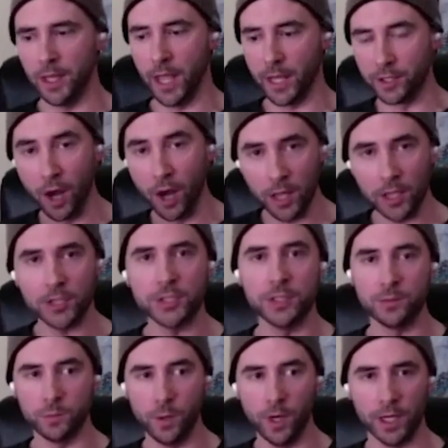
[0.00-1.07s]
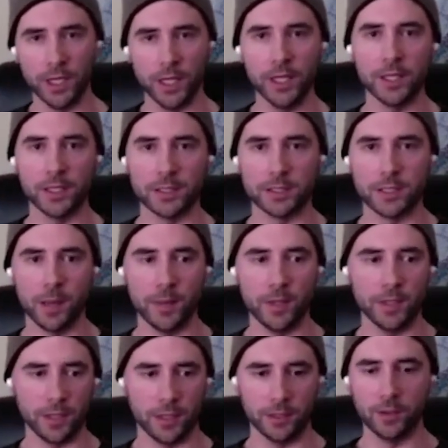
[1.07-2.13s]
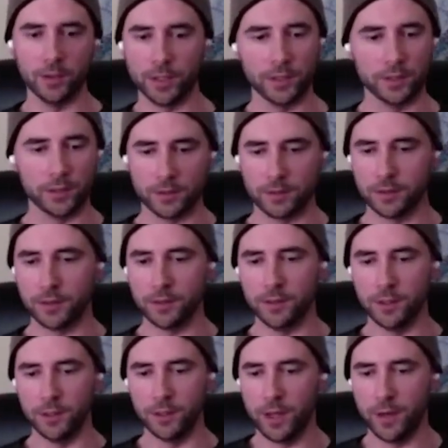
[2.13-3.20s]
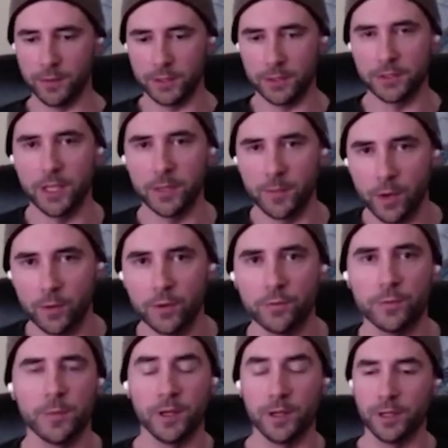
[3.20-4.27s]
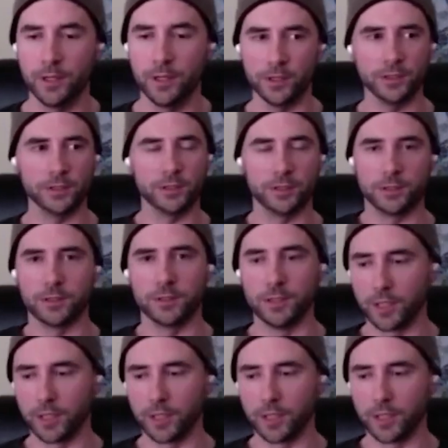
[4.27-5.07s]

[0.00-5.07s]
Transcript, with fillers: acknowledging what it is, I mean, and you can, you don't have to just take my word for it. You know, you just